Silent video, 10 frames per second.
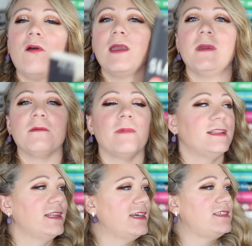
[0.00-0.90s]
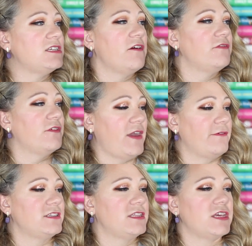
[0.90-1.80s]
quite make my list of the
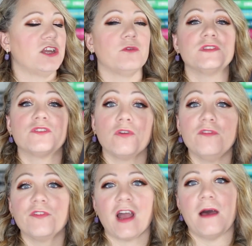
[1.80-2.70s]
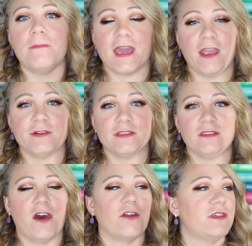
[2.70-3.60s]
favorites of the year was Girl Forgotten by Karen
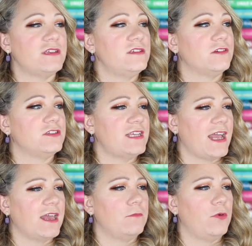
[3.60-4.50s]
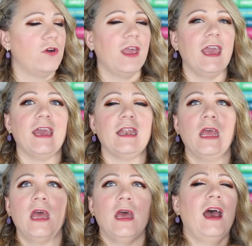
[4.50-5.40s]
Slaughter. This is her second book in,
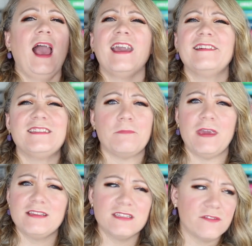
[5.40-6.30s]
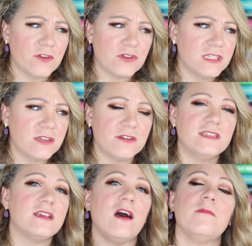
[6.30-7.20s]
I guess, the pieces of her
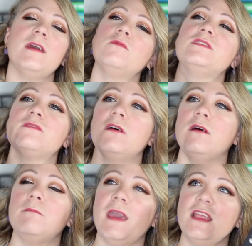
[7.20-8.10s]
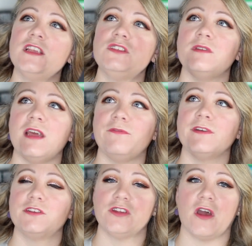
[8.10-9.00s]
series. It was made into a
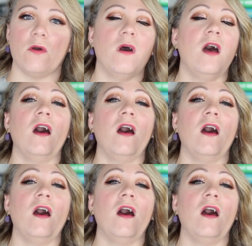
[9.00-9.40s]
Netflix show.